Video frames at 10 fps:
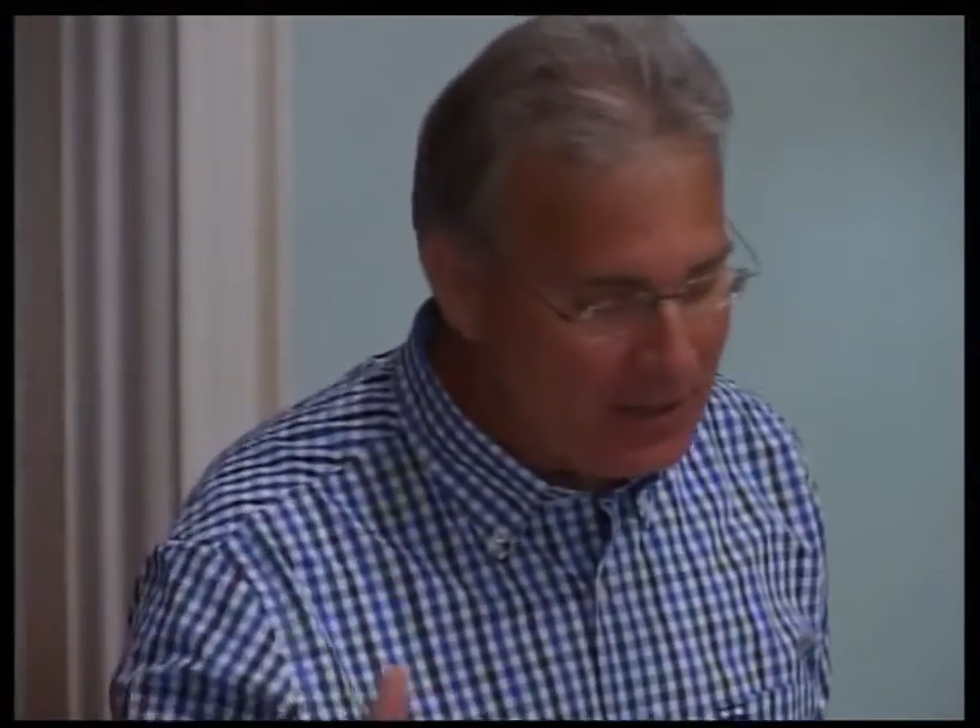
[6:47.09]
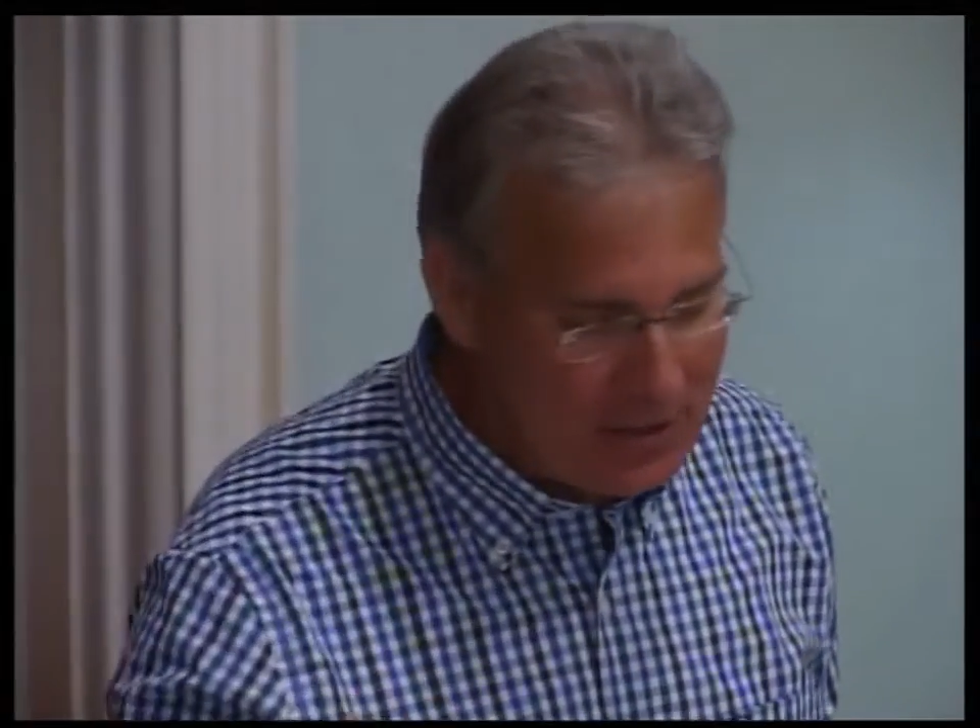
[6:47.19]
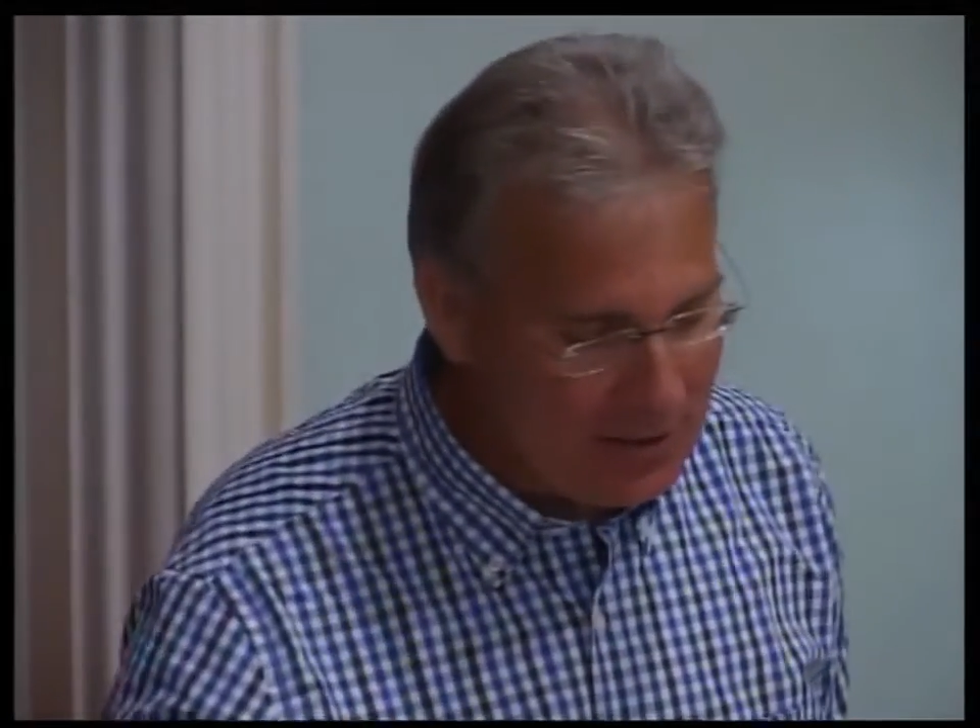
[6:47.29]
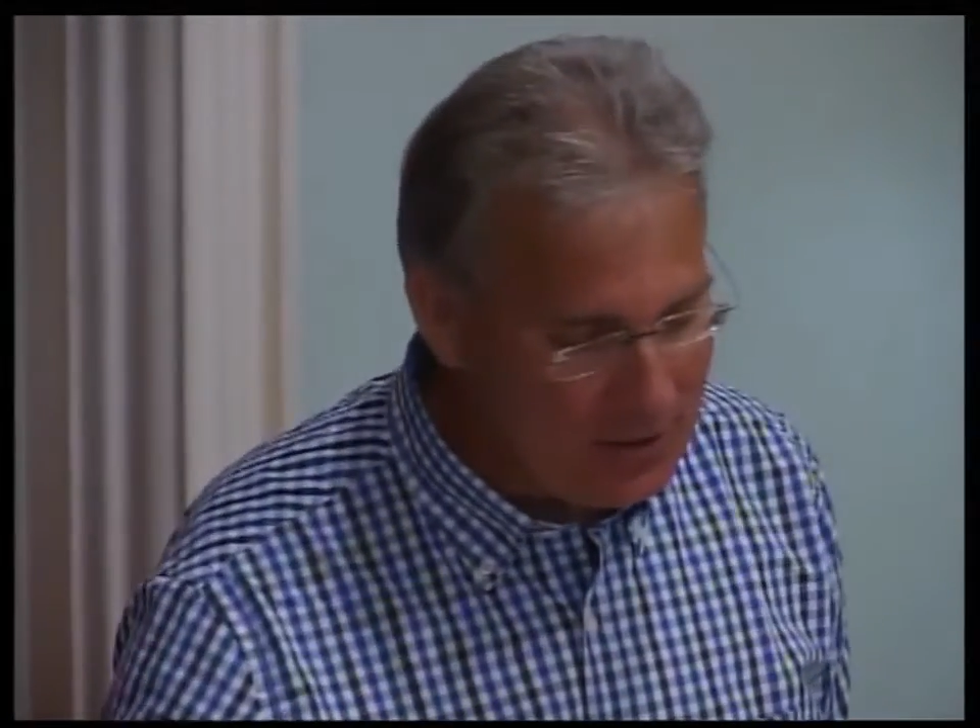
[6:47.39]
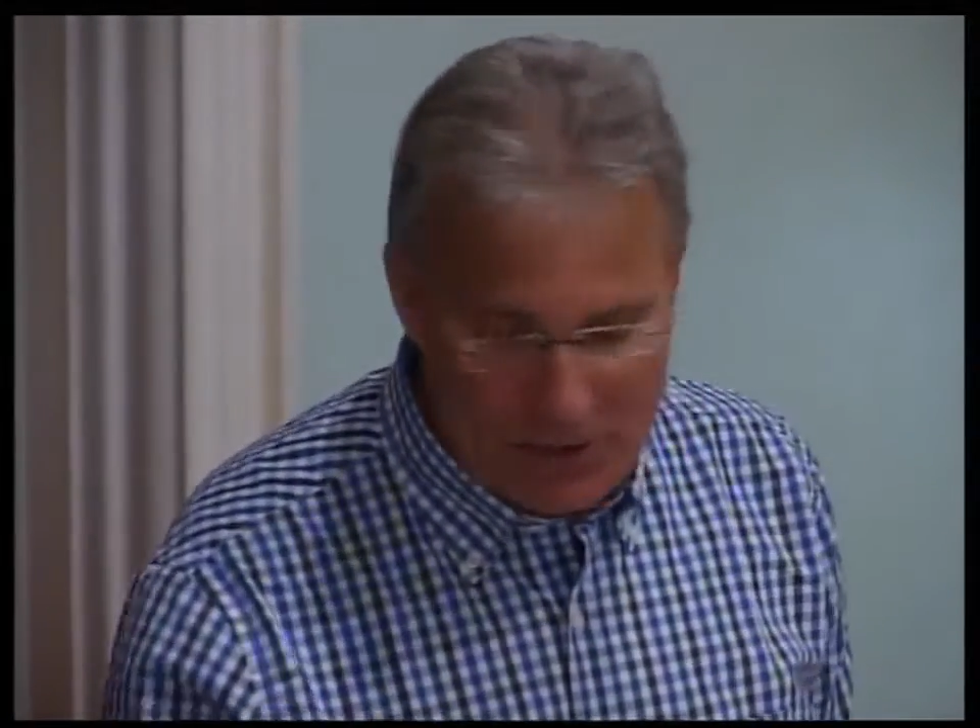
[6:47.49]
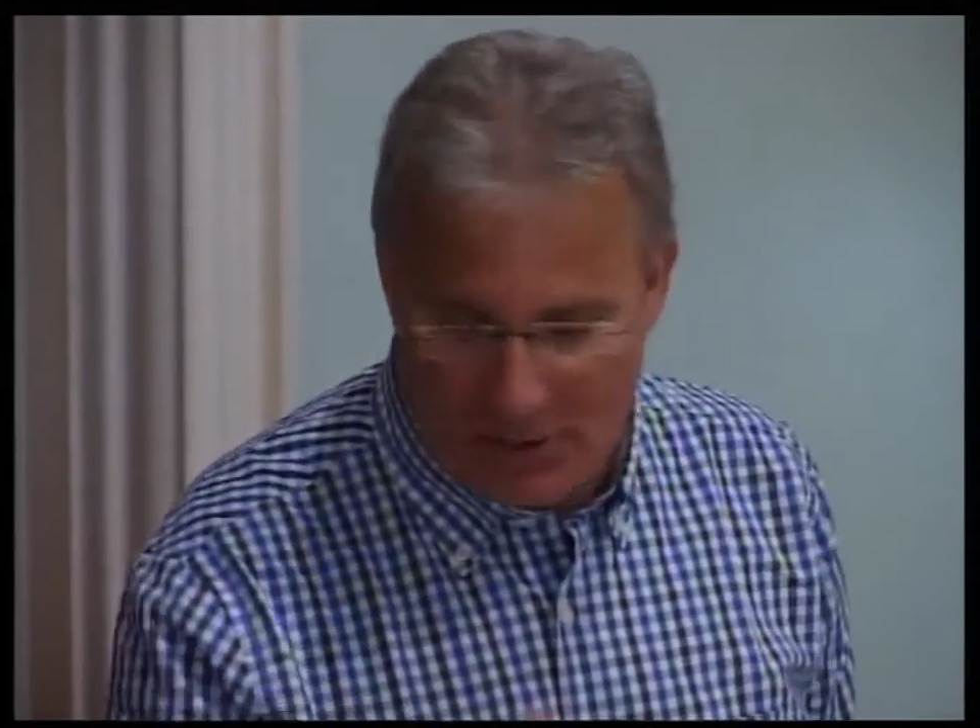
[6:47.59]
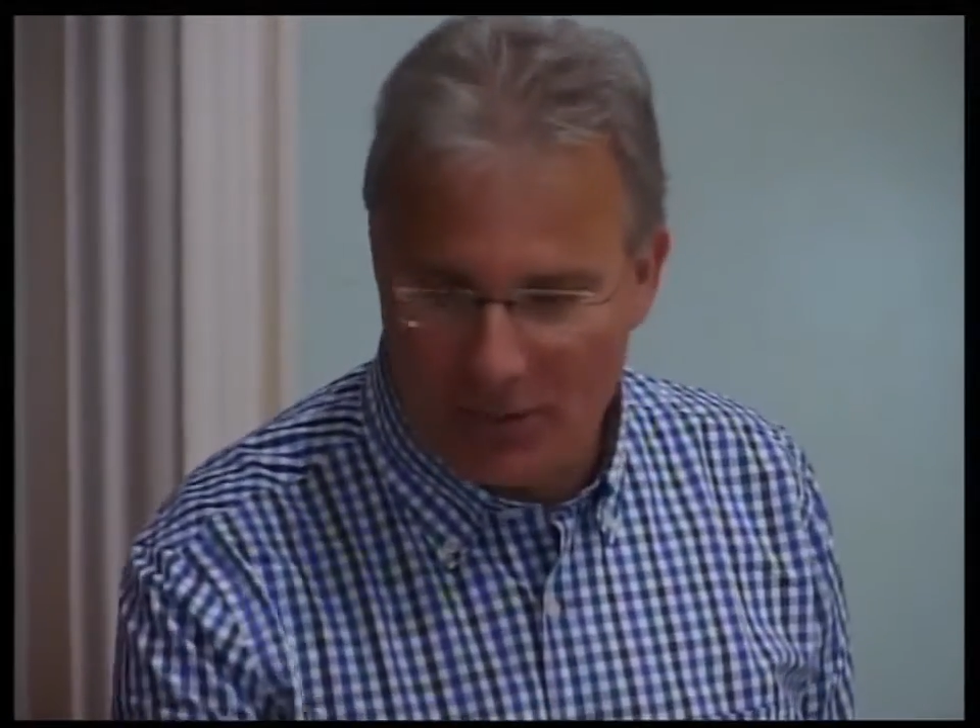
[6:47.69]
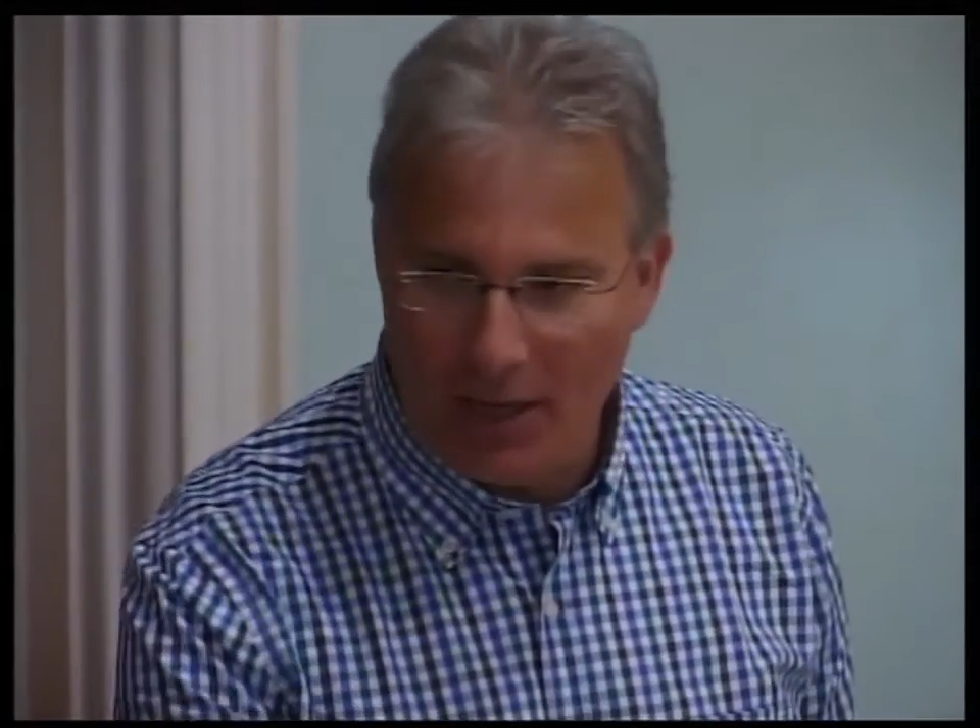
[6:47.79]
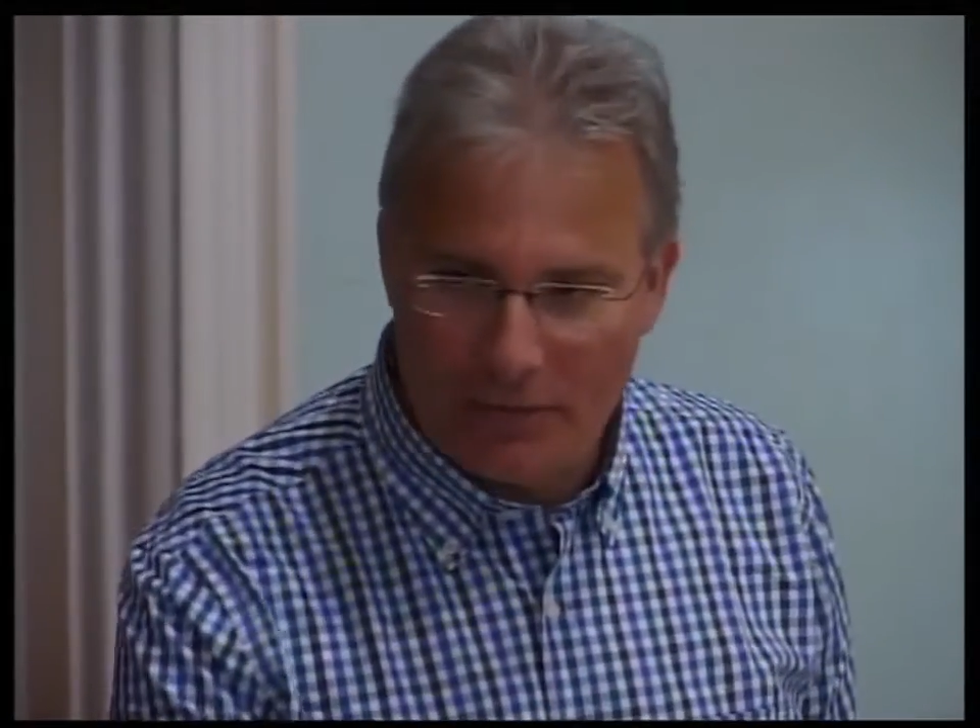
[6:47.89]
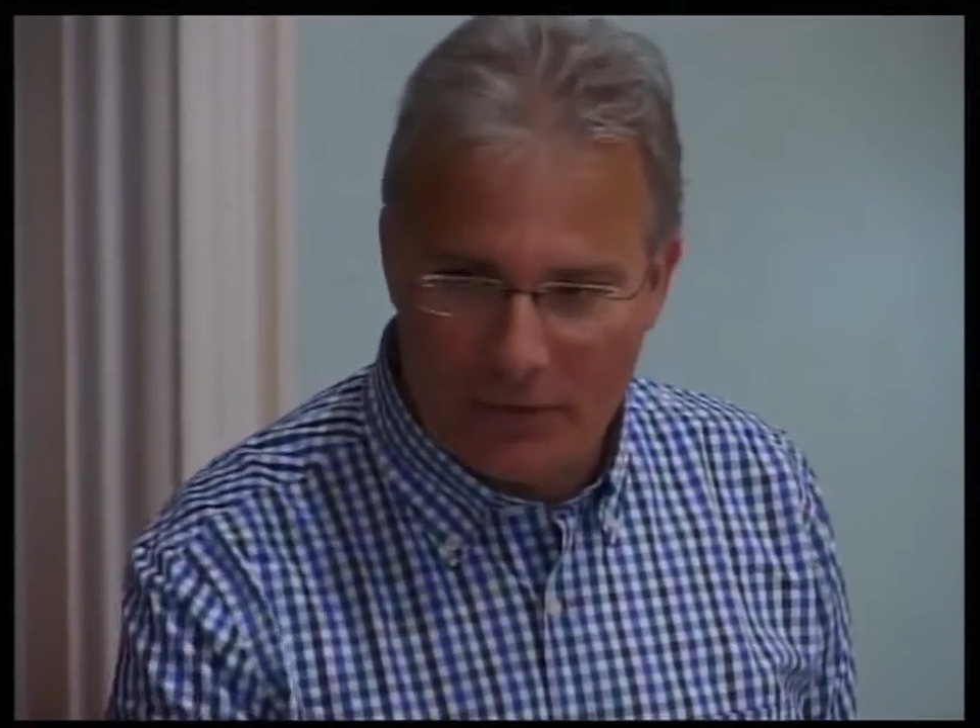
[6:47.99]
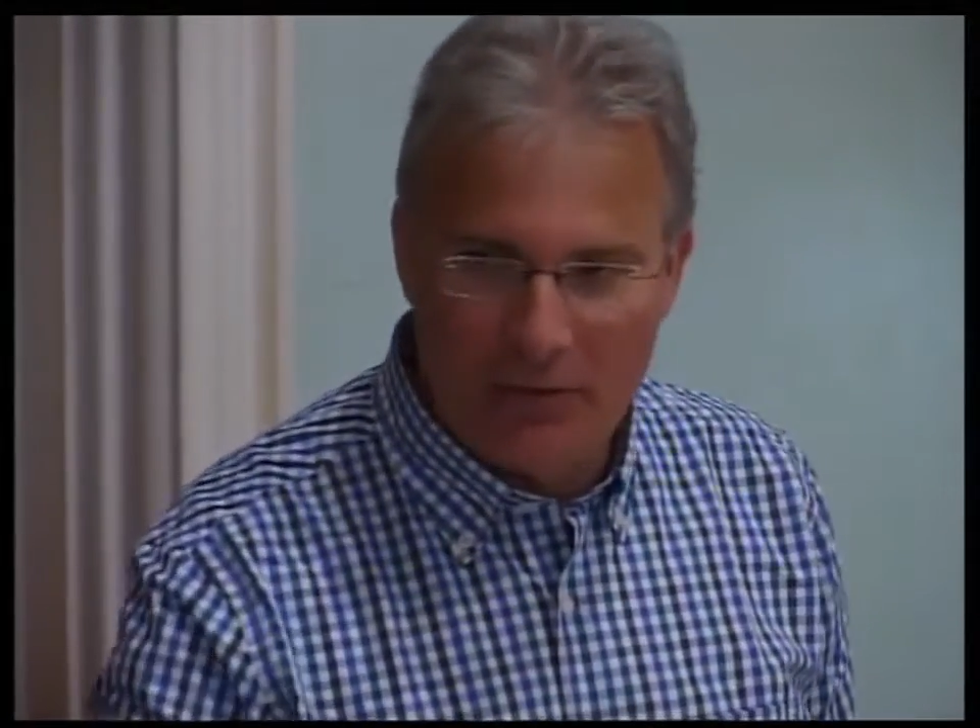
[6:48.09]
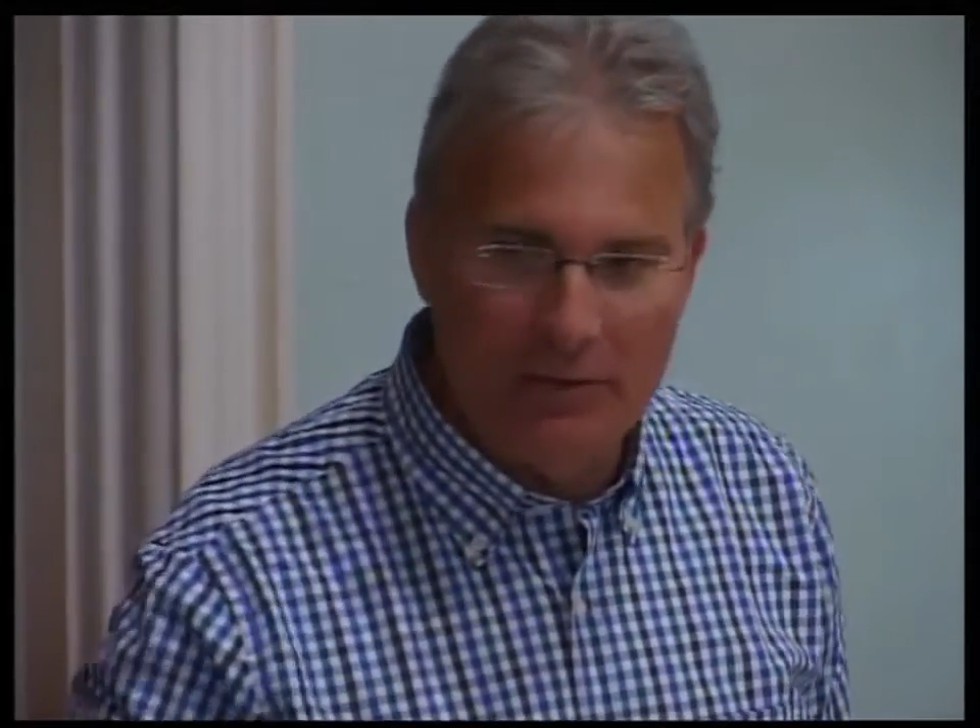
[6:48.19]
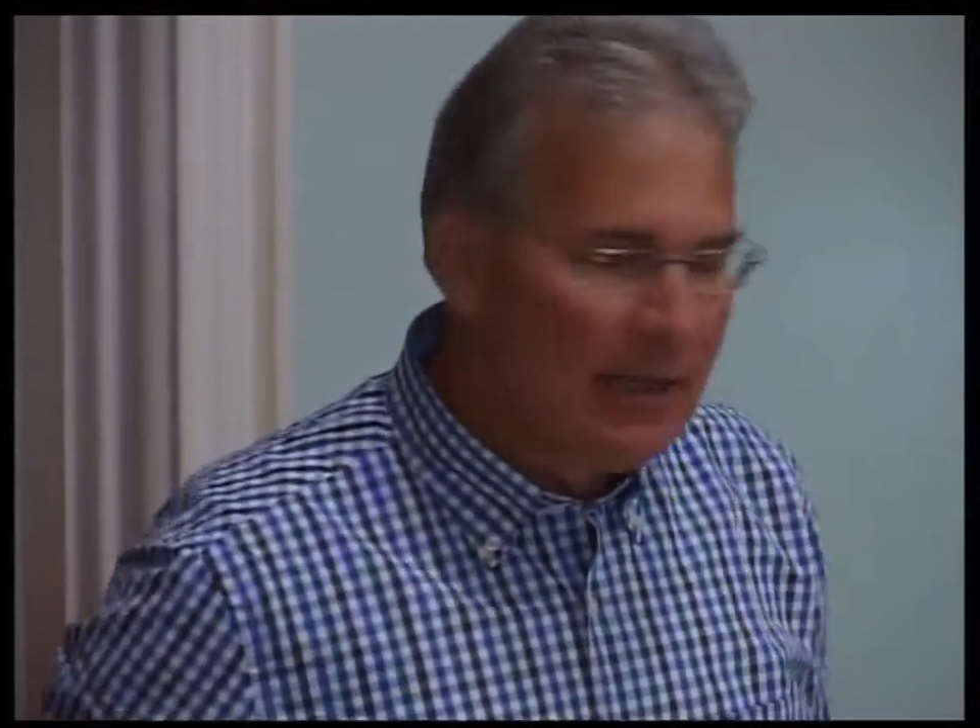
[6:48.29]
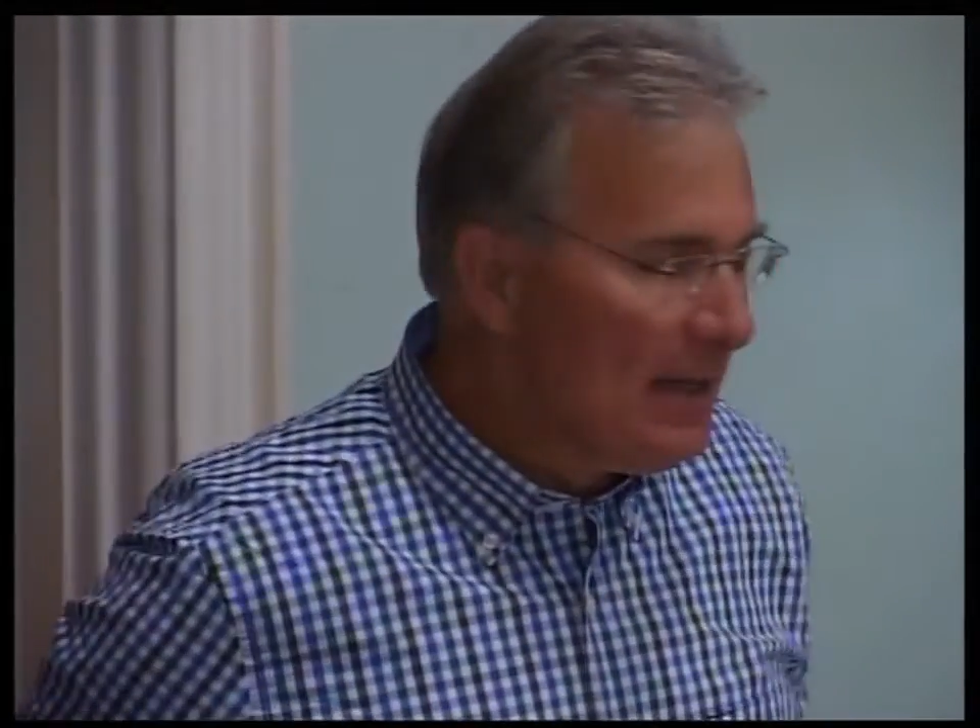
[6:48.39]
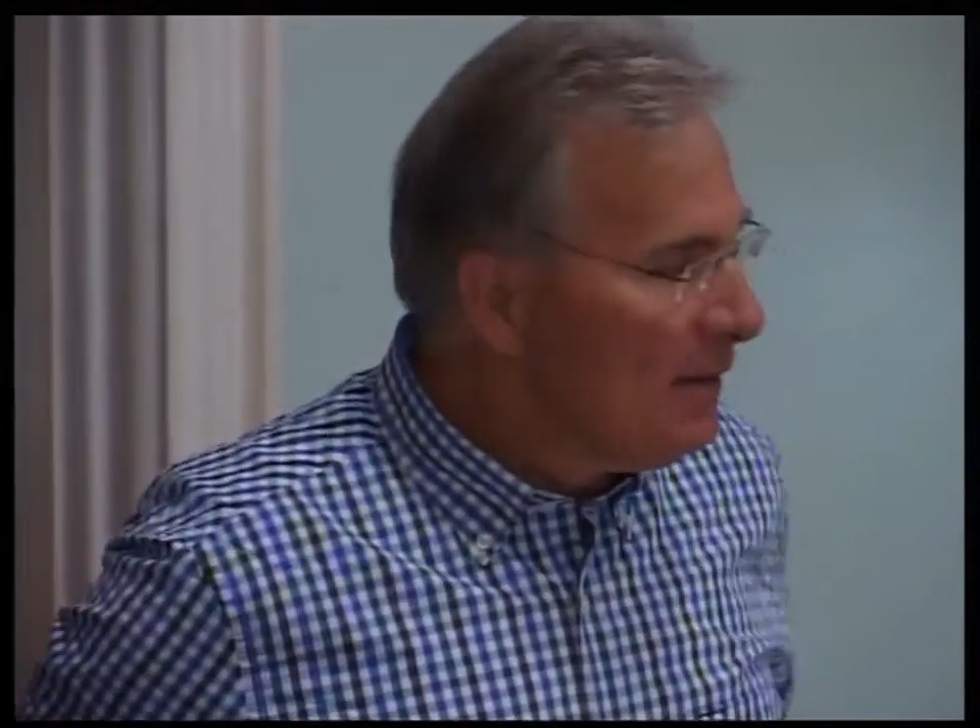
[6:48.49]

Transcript: said just this afternoon,